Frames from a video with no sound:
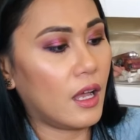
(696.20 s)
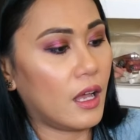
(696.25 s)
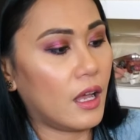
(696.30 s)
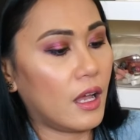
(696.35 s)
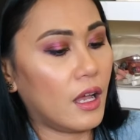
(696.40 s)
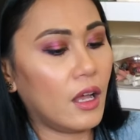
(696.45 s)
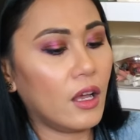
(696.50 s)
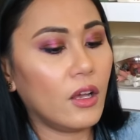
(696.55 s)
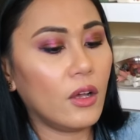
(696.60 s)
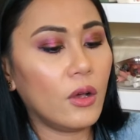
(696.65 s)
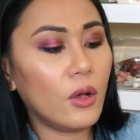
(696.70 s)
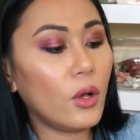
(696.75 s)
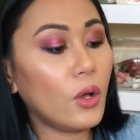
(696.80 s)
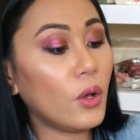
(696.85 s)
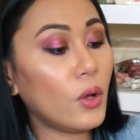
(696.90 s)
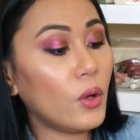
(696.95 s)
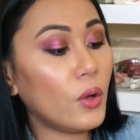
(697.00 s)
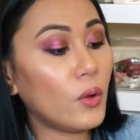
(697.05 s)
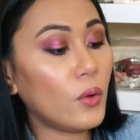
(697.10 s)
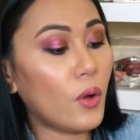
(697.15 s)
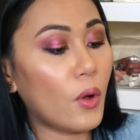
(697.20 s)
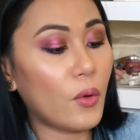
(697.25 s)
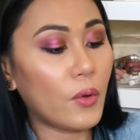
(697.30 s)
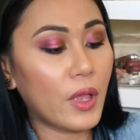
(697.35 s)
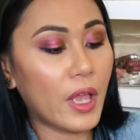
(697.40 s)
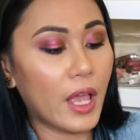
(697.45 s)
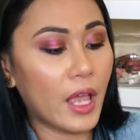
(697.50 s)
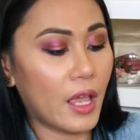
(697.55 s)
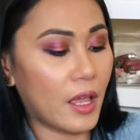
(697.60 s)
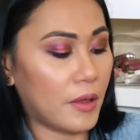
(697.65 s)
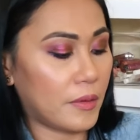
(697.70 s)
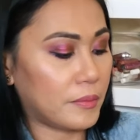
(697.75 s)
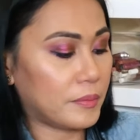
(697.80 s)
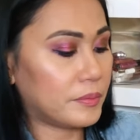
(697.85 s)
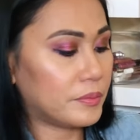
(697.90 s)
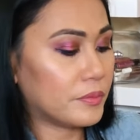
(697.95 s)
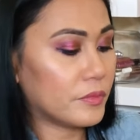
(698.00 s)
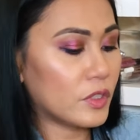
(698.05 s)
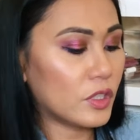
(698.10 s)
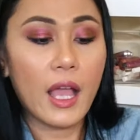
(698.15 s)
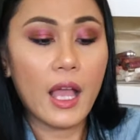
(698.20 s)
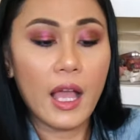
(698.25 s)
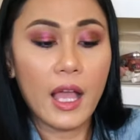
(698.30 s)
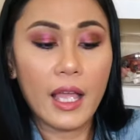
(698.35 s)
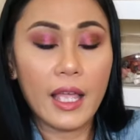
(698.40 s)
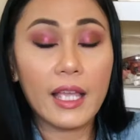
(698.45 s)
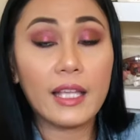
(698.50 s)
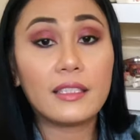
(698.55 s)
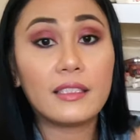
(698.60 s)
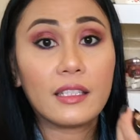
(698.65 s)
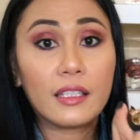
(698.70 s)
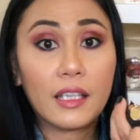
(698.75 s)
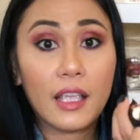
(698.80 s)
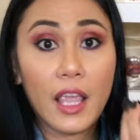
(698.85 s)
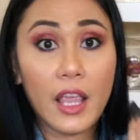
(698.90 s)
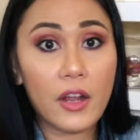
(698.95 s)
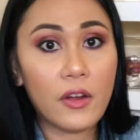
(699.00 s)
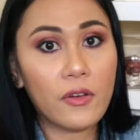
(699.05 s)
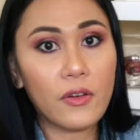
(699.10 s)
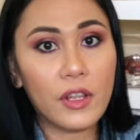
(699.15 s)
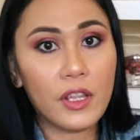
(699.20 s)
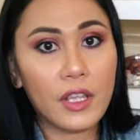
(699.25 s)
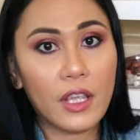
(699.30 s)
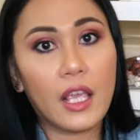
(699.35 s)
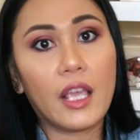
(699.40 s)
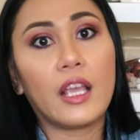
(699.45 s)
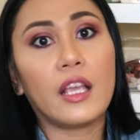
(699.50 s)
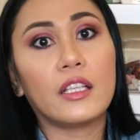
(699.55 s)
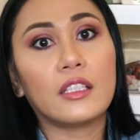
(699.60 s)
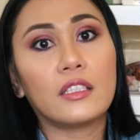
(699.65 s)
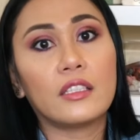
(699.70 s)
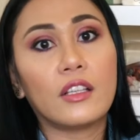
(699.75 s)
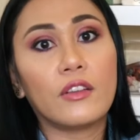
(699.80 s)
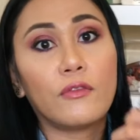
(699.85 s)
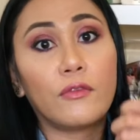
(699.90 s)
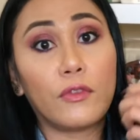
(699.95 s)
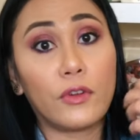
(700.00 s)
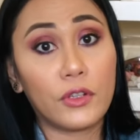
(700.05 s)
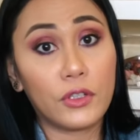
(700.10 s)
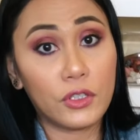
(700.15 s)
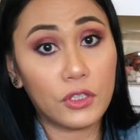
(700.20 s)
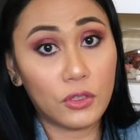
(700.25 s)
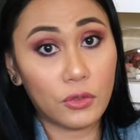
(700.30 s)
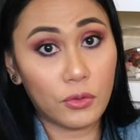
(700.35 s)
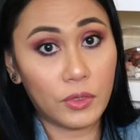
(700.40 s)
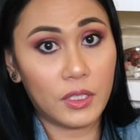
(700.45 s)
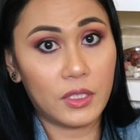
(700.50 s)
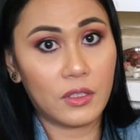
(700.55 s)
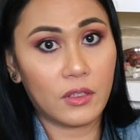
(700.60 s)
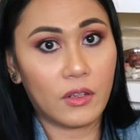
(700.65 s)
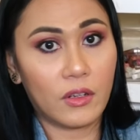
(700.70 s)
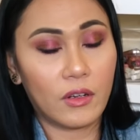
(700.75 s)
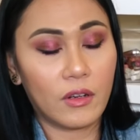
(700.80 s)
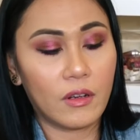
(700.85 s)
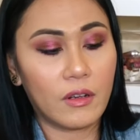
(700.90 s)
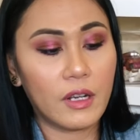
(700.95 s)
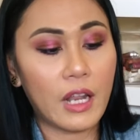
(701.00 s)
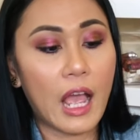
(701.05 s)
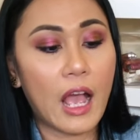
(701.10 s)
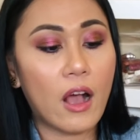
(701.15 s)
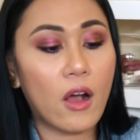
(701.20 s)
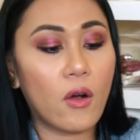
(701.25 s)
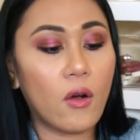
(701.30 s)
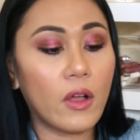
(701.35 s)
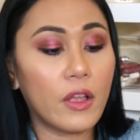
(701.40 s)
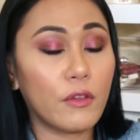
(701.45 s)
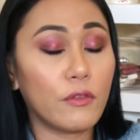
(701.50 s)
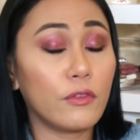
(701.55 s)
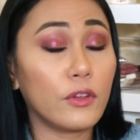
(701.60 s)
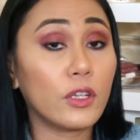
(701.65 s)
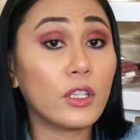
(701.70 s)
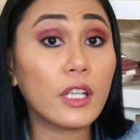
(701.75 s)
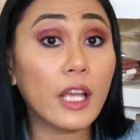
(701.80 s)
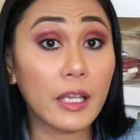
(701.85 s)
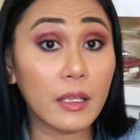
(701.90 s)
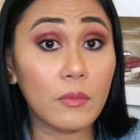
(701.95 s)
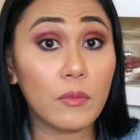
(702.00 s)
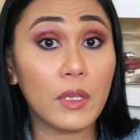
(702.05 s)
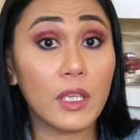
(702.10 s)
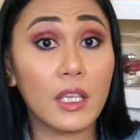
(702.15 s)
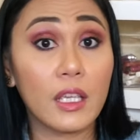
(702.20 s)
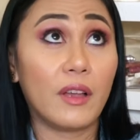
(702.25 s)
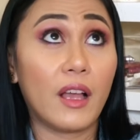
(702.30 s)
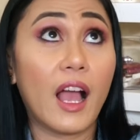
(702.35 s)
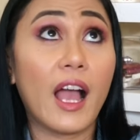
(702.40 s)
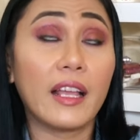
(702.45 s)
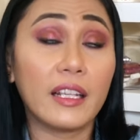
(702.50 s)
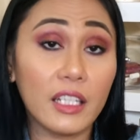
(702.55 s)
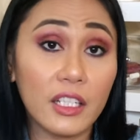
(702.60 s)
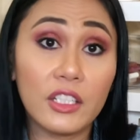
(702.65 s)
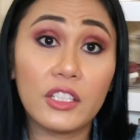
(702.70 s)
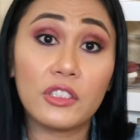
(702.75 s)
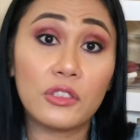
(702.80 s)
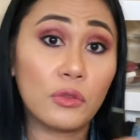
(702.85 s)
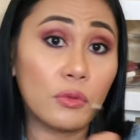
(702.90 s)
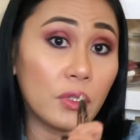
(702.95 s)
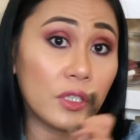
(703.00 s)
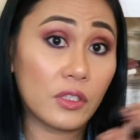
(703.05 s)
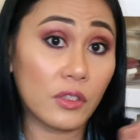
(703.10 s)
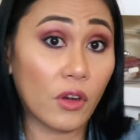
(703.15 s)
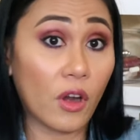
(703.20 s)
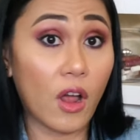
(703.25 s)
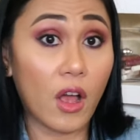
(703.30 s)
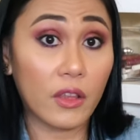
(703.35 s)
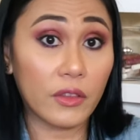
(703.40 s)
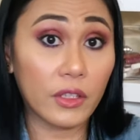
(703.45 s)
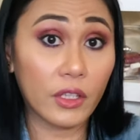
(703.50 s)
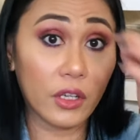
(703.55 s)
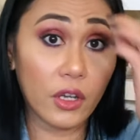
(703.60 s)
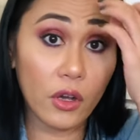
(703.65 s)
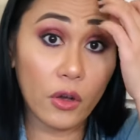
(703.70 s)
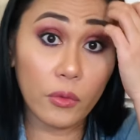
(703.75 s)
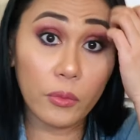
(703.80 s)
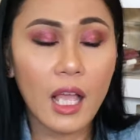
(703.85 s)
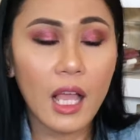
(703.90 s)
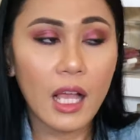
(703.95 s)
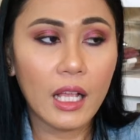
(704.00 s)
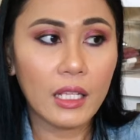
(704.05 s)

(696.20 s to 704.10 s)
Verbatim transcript: Oh, okay. It's a carrying case for your tweezer. Now, if you're like me, I need a tweezer on the go.